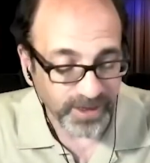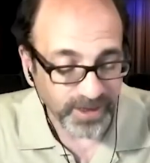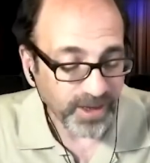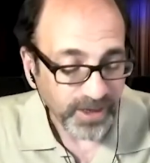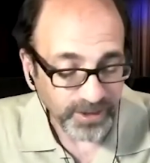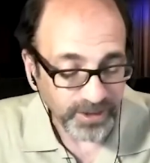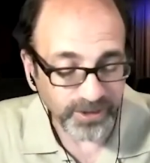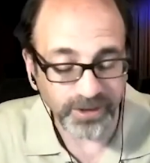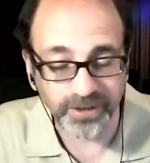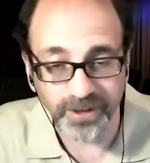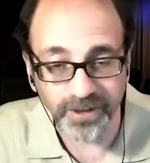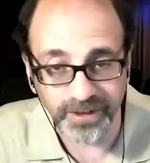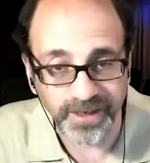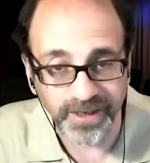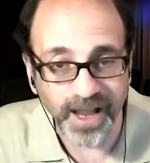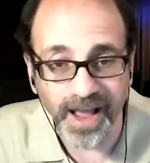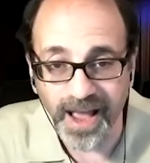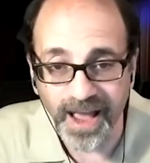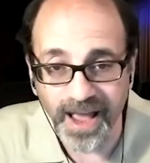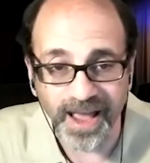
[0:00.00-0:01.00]
you're a good
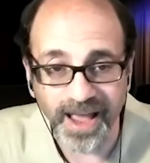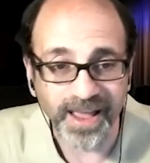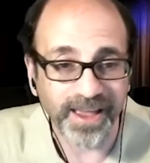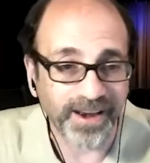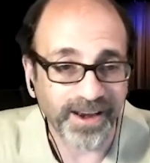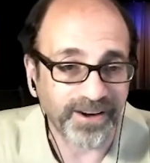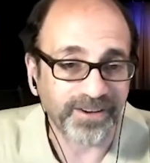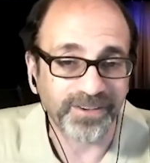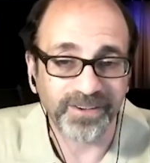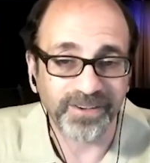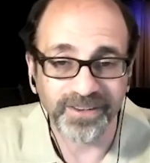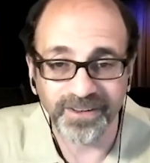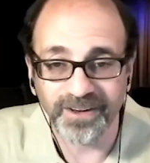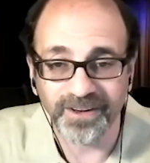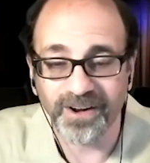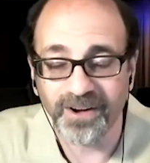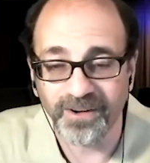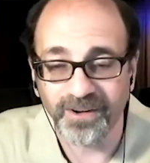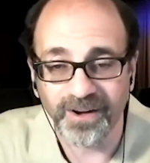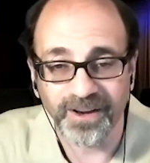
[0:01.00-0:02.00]
guy. I don't, you
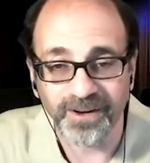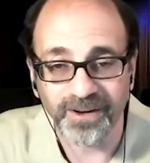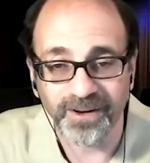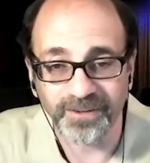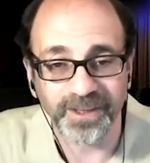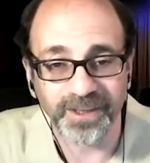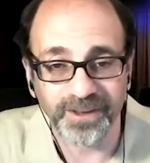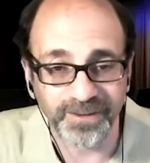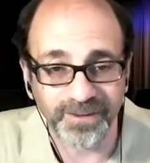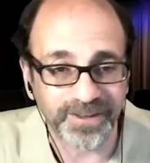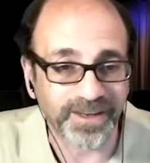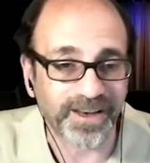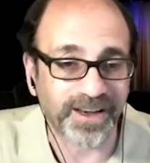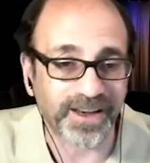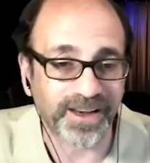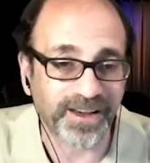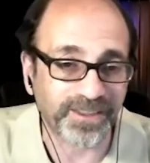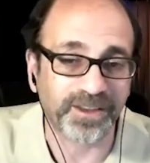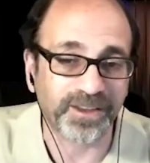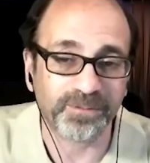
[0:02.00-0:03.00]
know, I don't think you did
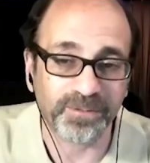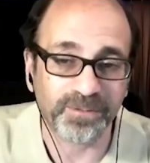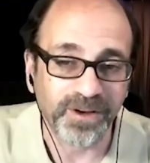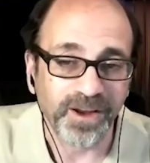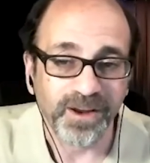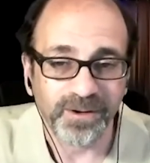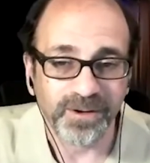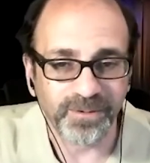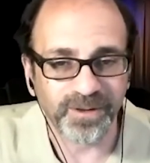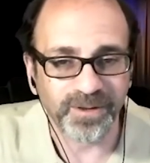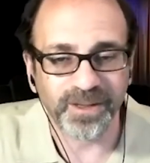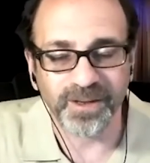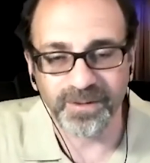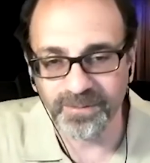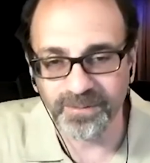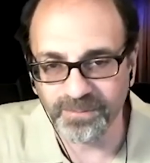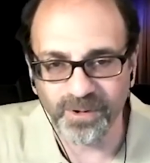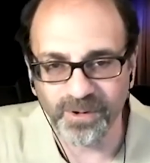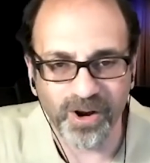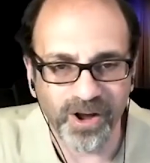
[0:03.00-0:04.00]
anything
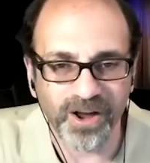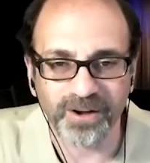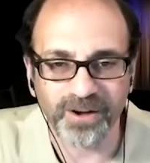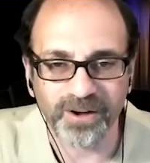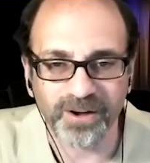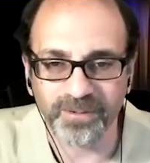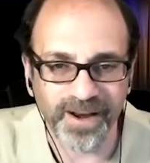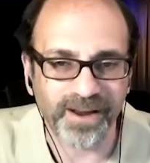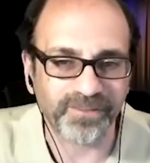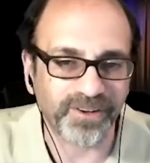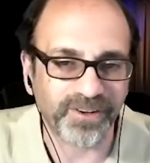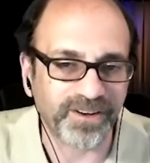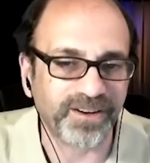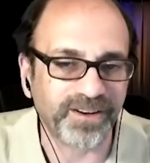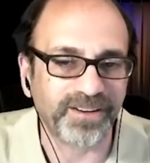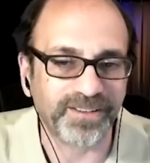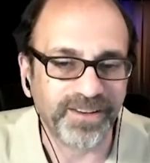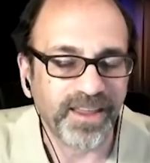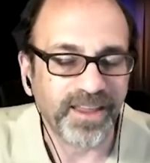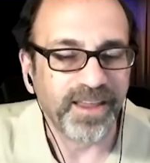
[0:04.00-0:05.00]
really wrong, whatever."
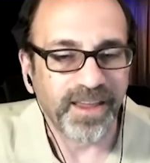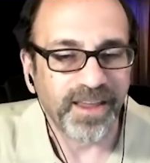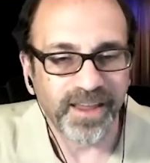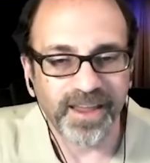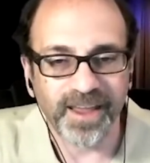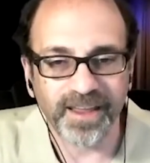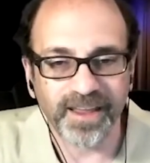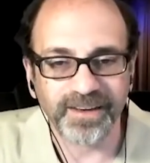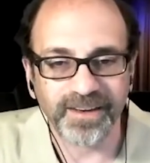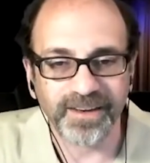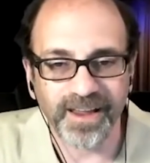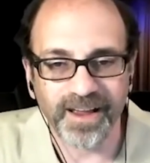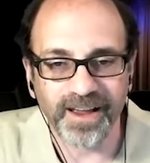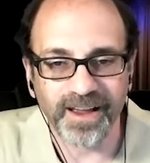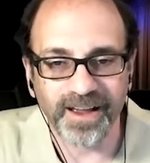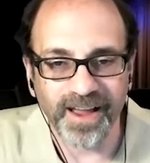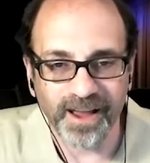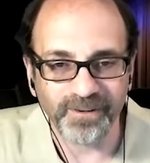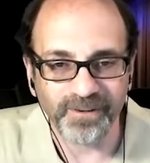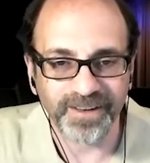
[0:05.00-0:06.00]
And and
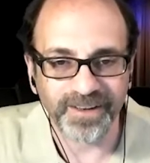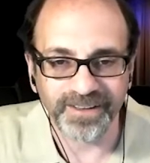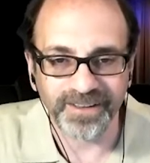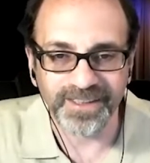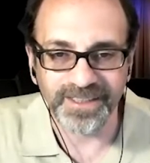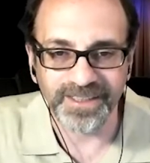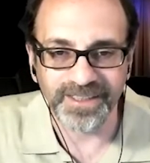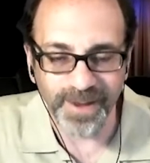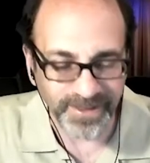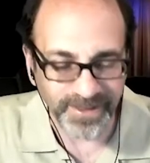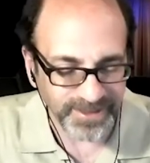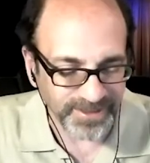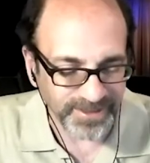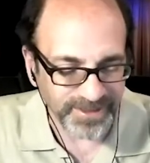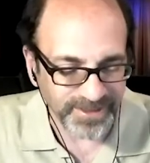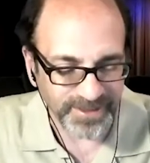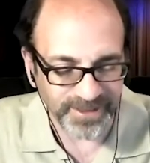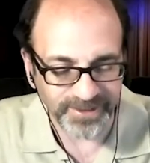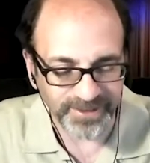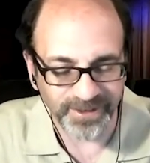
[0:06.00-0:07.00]
uh, I would get these
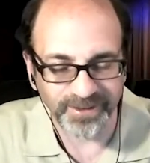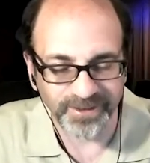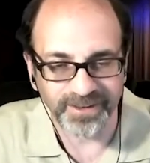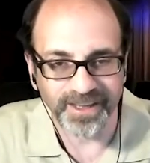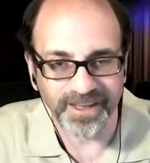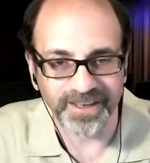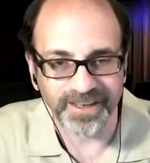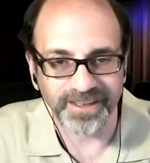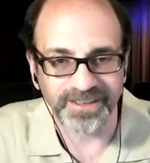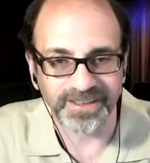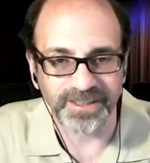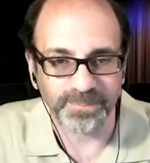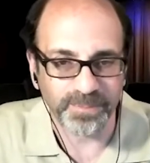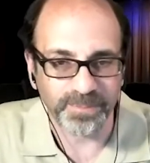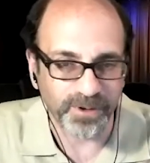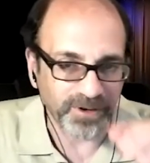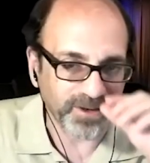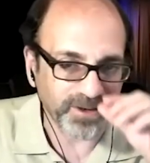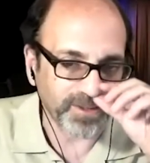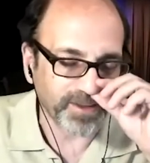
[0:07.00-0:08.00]
messages like to, like in
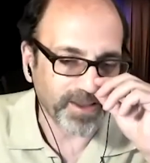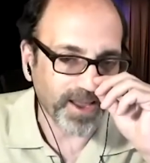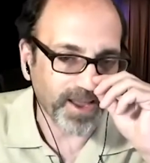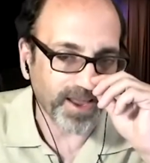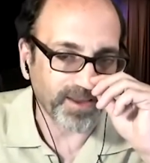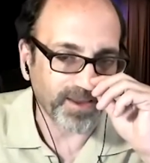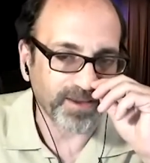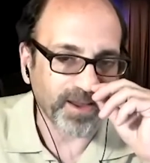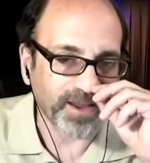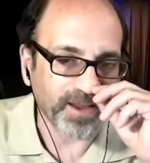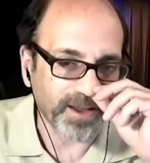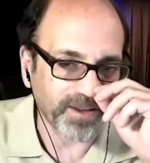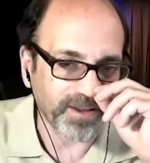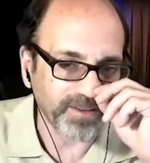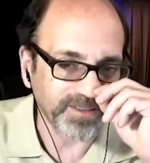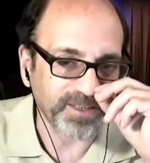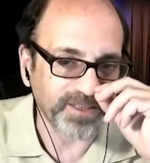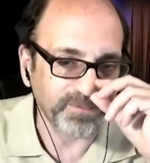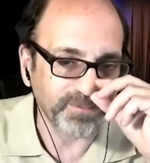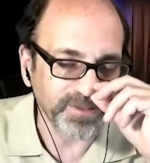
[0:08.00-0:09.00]
support of the guy. Uh,
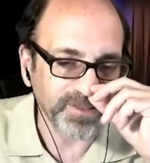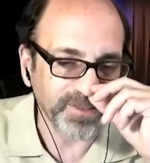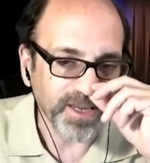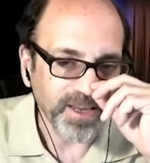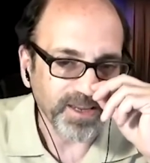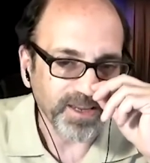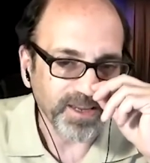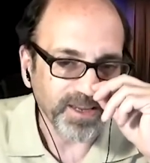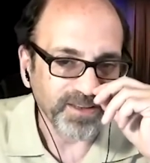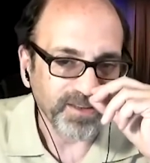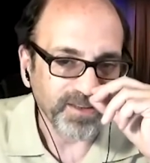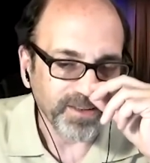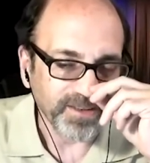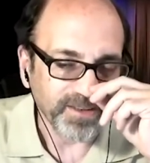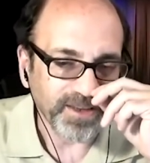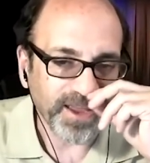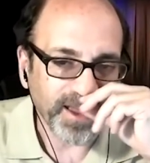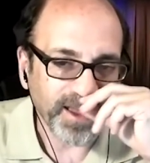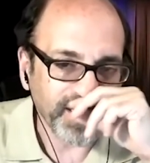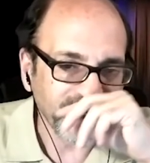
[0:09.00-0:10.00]
That's he,
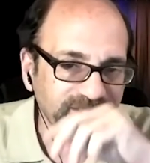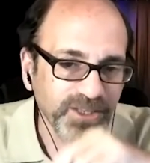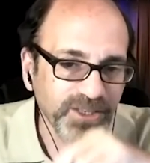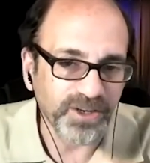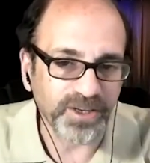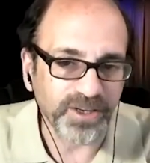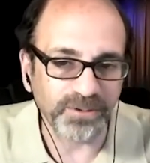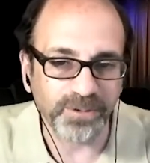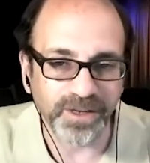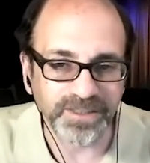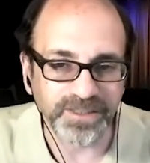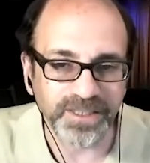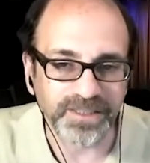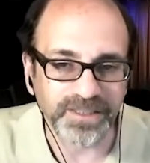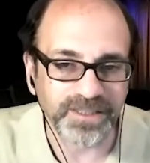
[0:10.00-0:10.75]
hilarious. Yeah. So he wasn't.